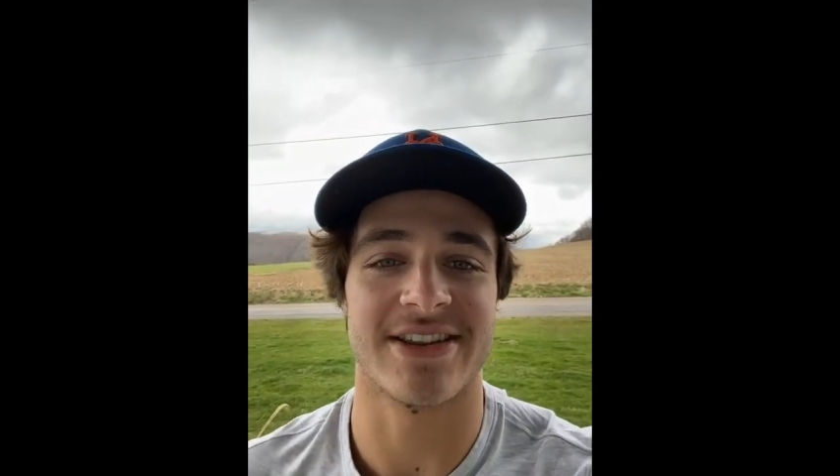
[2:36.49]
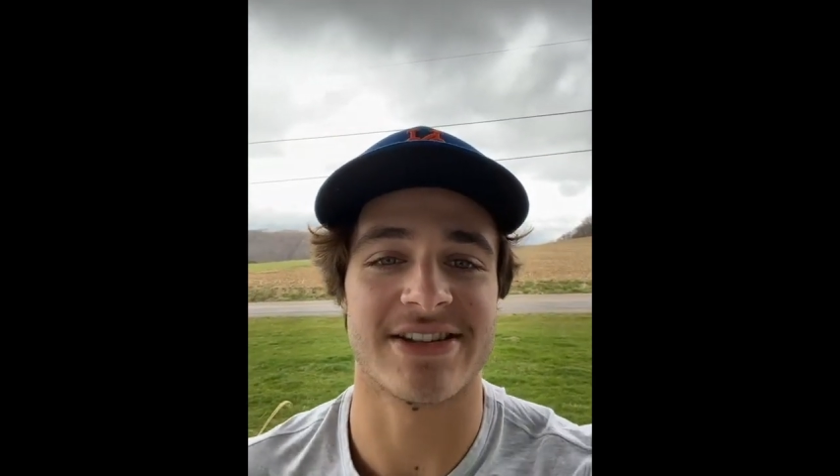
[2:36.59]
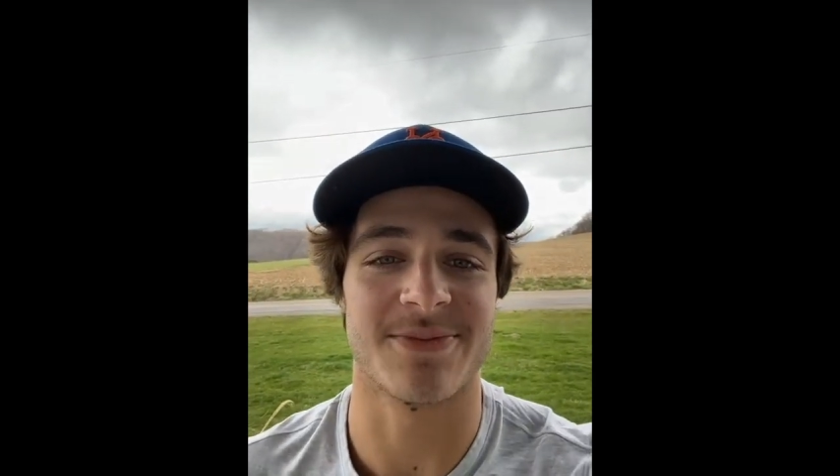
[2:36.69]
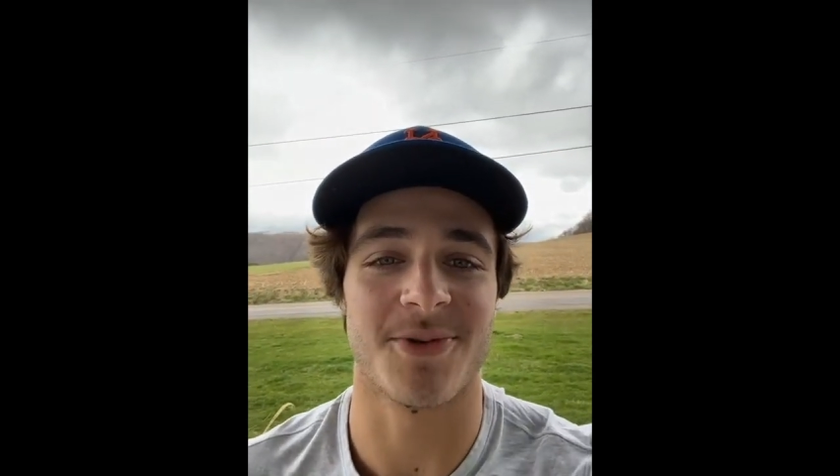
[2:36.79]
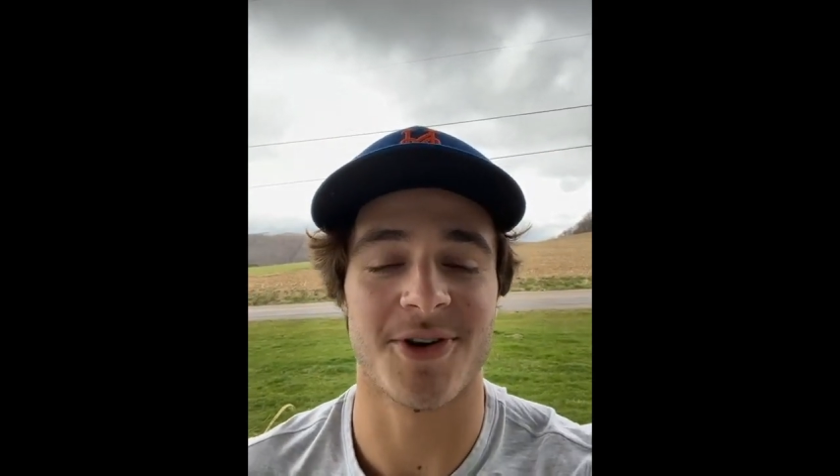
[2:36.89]
the
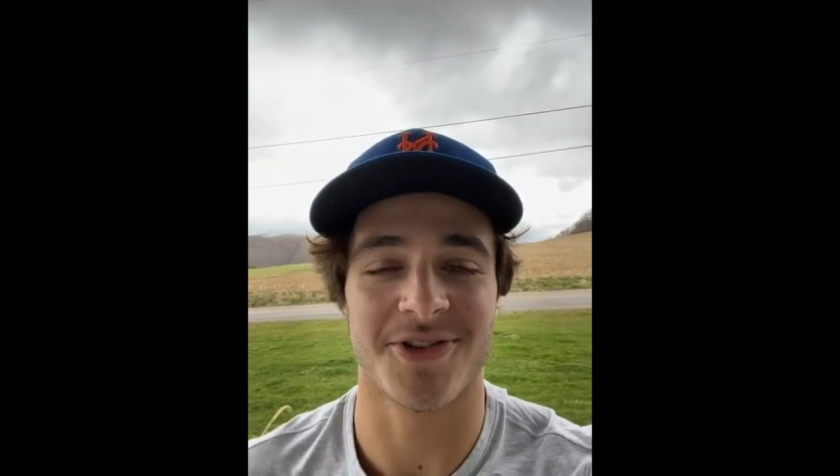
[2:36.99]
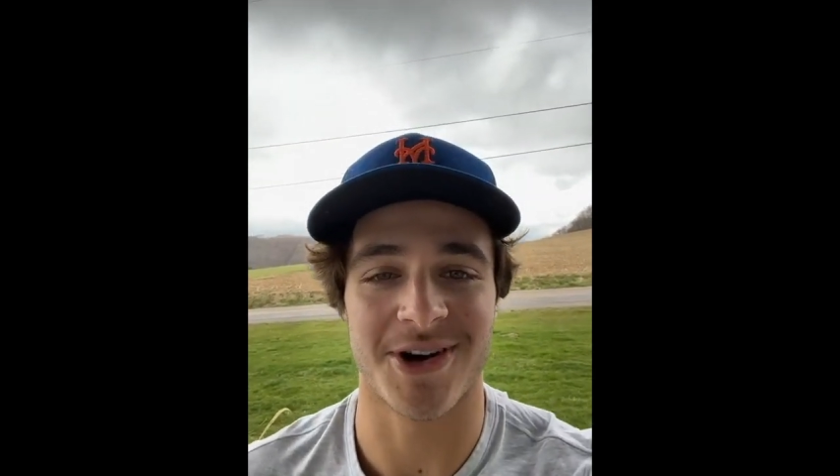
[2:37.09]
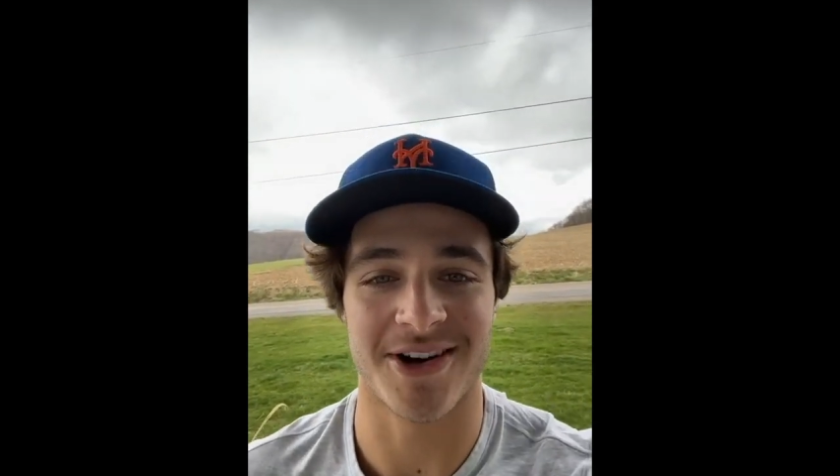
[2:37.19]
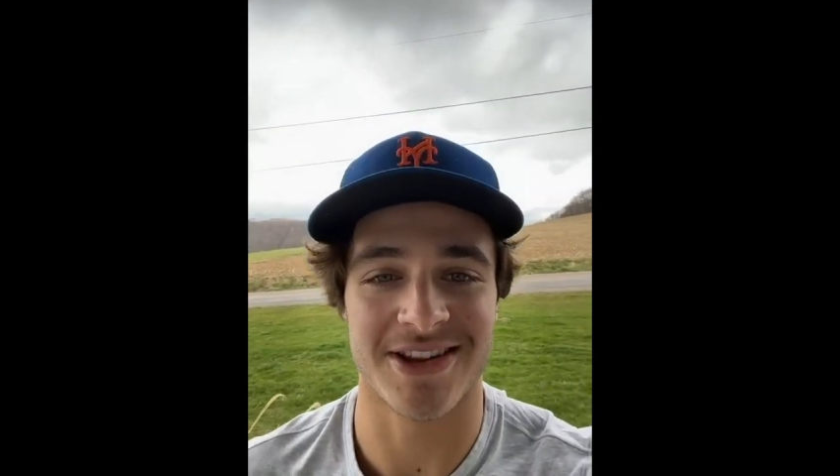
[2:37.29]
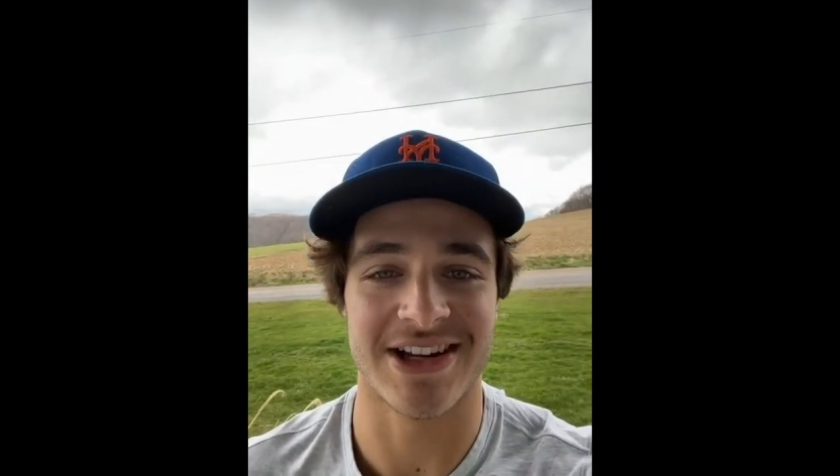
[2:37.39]
support
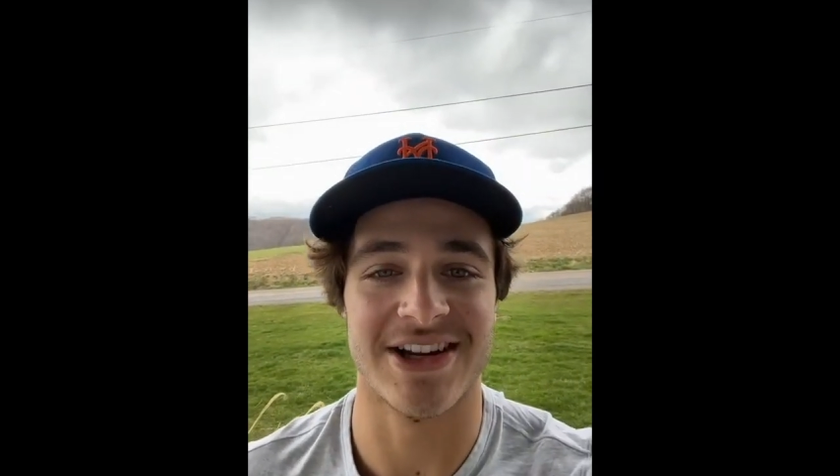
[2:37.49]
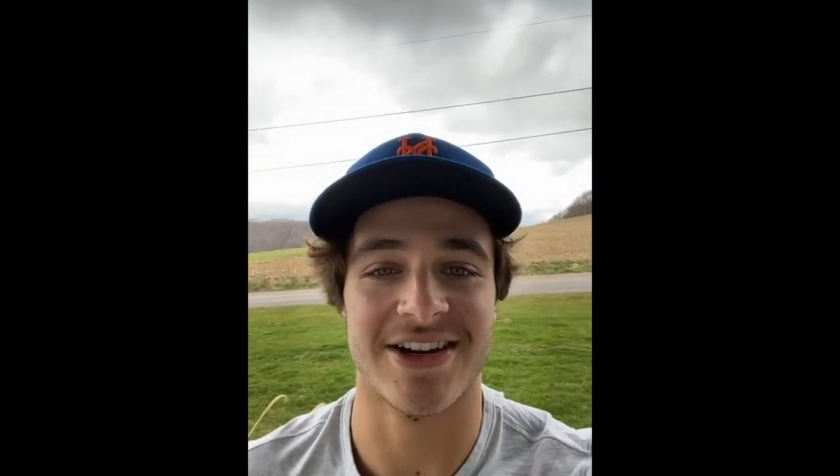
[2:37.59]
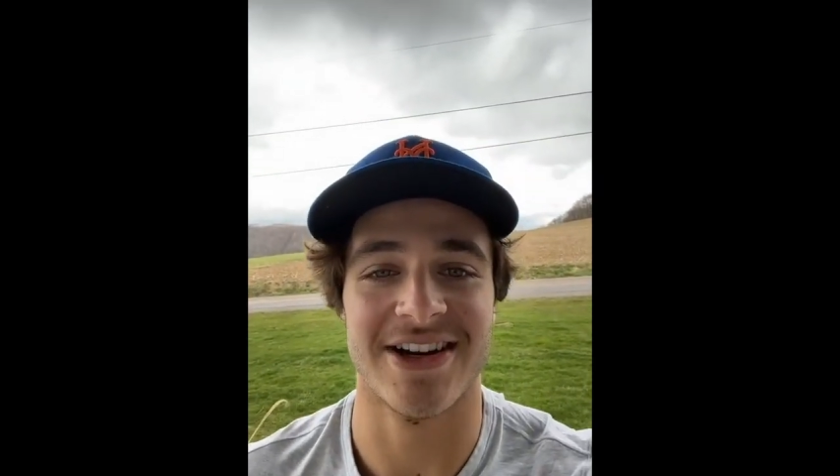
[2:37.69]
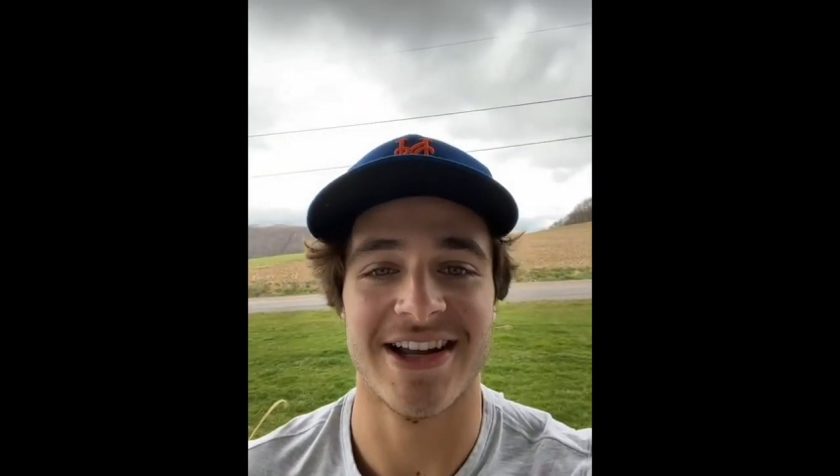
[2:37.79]
throughout the year.